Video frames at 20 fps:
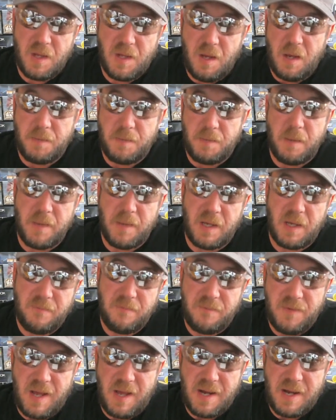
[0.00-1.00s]
upcoming
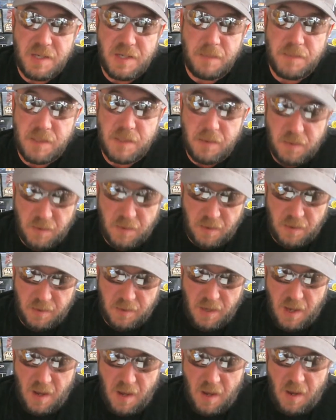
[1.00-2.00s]
Flash episode called
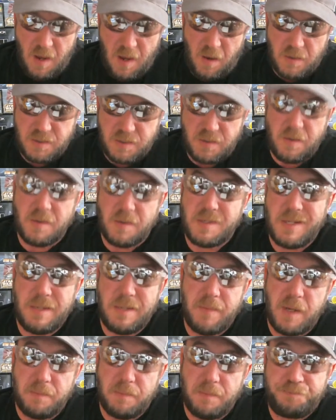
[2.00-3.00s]
All-Star
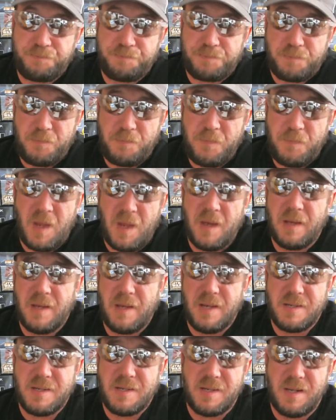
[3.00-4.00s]
Team Up. I
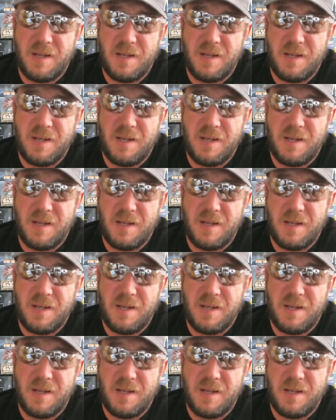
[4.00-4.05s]
guess